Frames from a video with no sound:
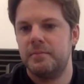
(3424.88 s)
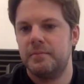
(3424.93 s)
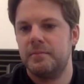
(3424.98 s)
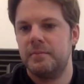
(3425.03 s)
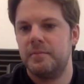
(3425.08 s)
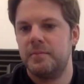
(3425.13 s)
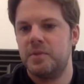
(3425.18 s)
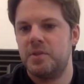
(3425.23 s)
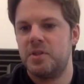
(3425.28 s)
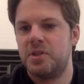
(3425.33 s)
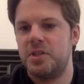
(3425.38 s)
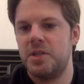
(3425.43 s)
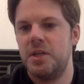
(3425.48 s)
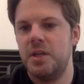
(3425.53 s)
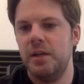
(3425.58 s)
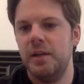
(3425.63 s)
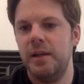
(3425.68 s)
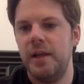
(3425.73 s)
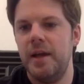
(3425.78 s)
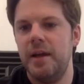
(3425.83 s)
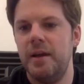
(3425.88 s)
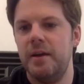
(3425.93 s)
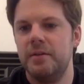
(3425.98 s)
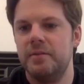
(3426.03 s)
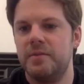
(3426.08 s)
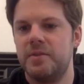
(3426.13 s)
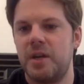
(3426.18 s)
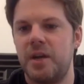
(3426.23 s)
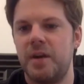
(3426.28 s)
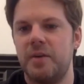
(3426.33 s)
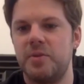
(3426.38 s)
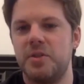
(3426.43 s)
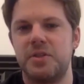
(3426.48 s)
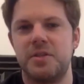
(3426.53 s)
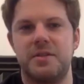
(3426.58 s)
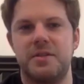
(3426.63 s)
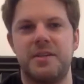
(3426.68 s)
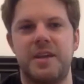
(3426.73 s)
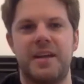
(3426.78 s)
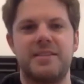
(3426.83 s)
See you later. So I was
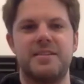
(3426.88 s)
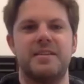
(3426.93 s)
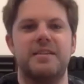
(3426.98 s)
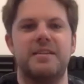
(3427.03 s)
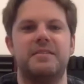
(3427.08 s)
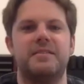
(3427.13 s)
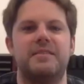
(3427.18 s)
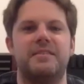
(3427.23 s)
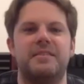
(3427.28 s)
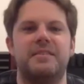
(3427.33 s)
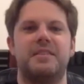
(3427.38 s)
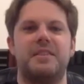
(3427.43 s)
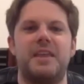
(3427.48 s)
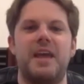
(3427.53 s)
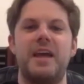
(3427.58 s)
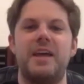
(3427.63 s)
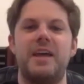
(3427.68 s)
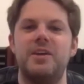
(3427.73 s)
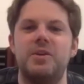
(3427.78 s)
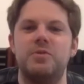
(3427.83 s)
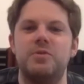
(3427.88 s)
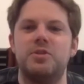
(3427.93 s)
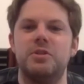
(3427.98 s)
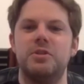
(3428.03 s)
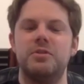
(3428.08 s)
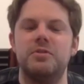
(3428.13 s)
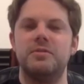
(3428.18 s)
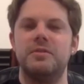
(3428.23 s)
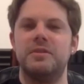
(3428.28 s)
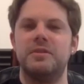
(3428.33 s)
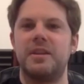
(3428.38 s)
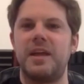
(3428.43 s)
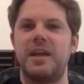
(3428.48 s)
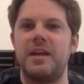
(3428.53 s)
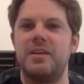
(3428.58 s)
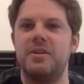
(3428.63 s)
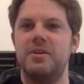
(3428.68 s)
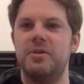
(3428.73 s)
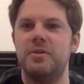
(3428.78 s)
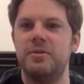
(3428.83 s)
just texting. Thank you, Jude.
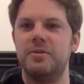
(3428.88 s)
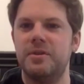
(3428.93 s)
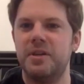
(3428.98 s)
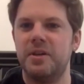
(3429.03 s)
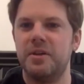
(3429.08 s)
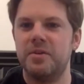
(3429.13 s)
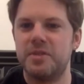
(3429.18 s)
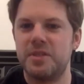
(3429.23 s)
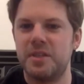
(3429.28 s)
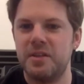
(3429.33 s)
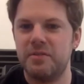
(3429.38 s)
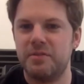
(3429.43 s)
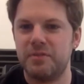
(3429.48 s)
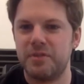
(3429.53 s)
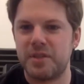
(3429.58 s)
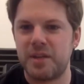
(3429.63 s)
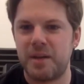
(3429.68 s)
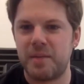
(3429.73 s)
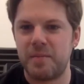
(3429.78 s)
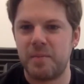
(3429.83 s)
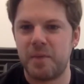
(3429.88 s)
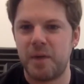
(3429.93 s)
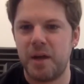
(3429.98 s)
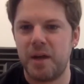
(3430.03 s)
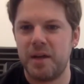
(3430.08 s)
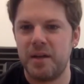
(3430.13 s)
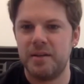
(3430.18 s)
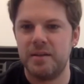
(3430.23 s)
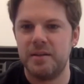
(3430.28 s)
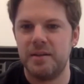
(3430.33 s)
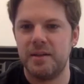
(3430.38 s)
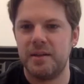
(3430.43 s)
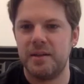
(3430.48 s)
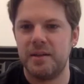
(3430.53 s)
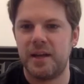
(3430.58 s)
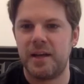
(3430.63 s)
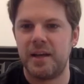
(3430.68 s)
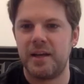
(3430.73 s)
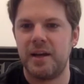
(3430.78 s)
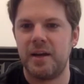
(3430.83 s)
Thank you, Steve, for stopping by and
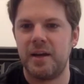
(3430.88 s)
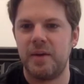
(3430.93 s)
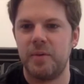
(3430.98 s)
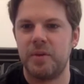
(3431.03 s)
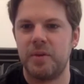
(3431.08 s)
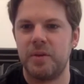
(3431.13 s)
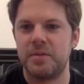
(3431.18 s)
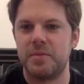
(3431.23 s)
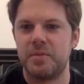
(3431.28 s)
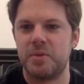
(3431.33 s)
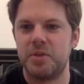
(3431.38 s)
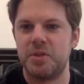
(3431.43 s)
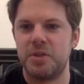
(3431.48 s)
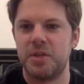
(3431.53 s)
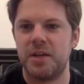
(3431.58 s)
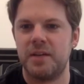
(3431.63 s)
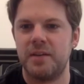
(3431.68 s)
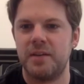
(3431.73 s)
hanging out with us. Appreciate it.